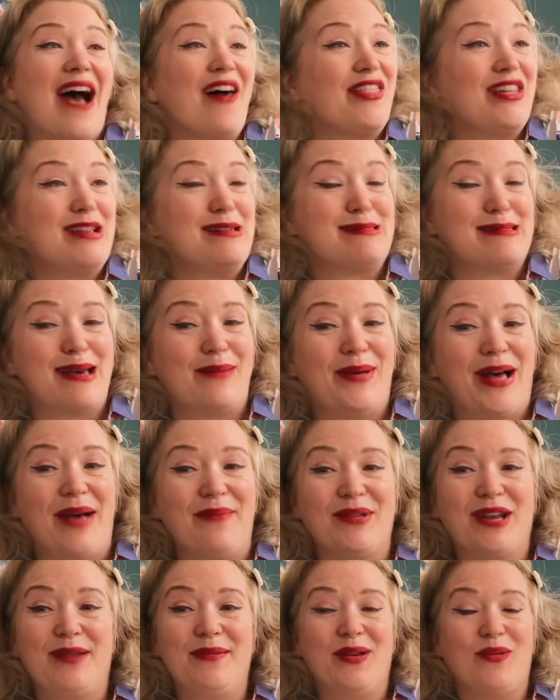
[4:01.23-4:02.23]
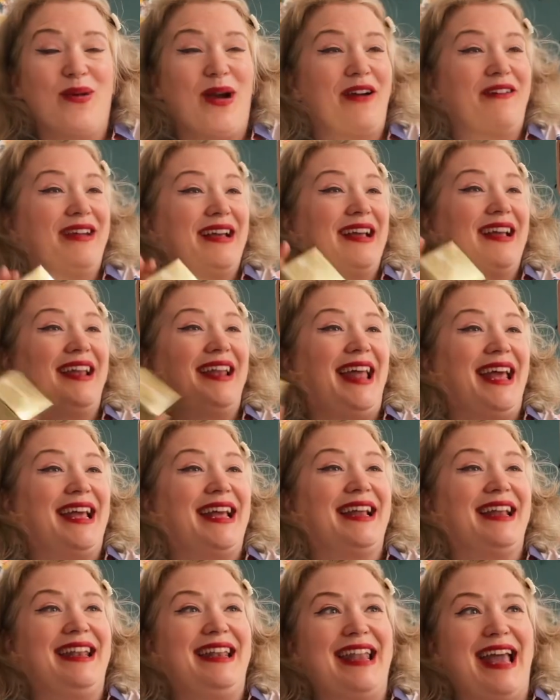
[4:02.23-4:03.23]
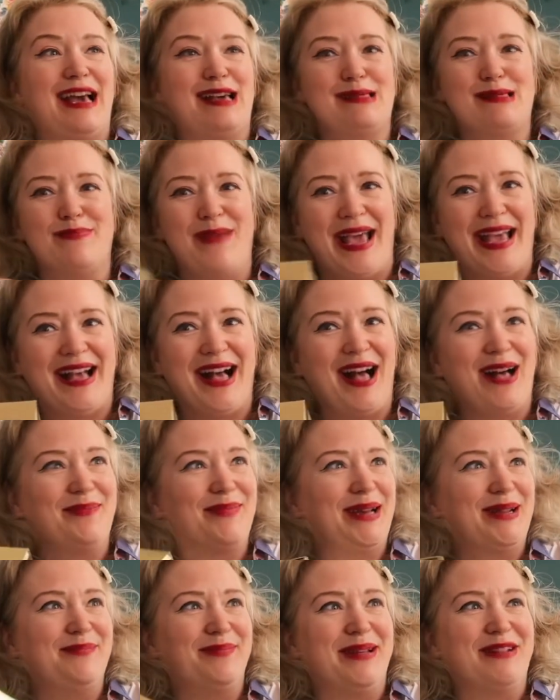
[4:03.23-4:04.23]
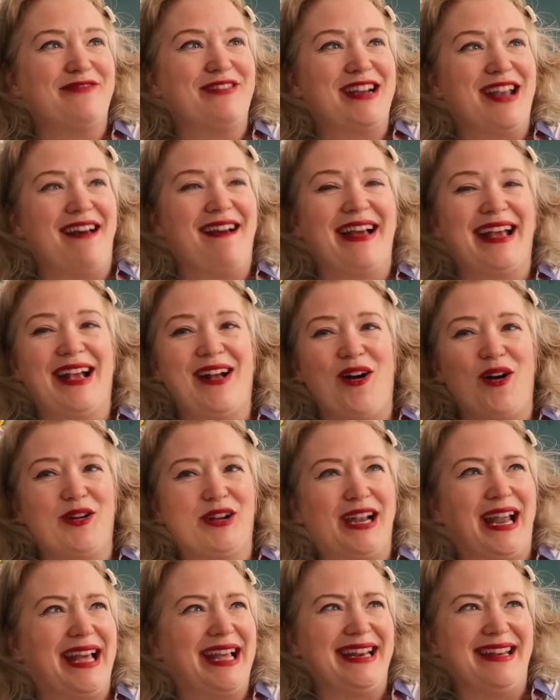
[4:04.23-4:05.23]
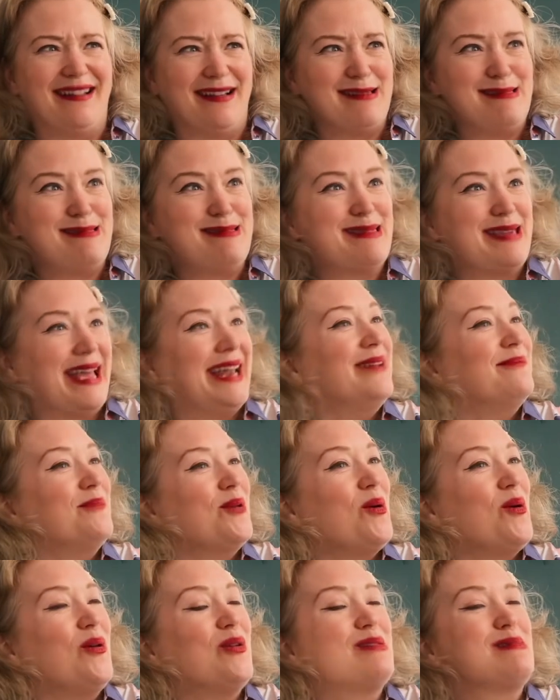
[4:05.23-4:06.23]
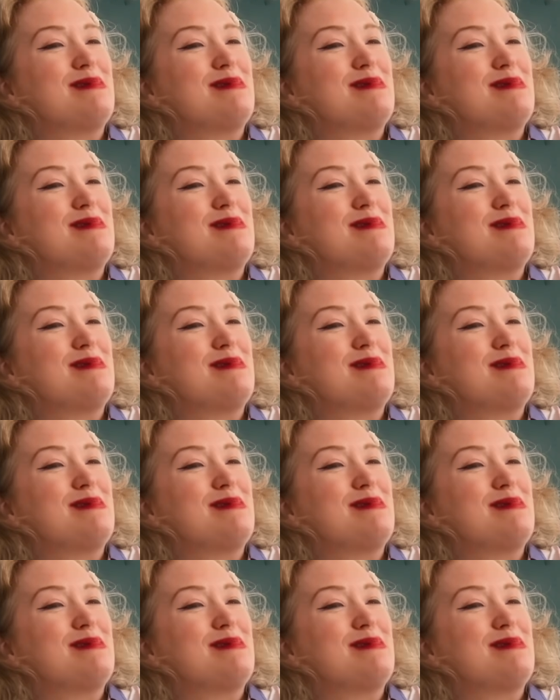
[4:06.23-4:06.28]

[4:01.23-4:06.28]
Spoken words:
that it's summer, I'm going to be wearing like less makeup and be relying on like nice skin more.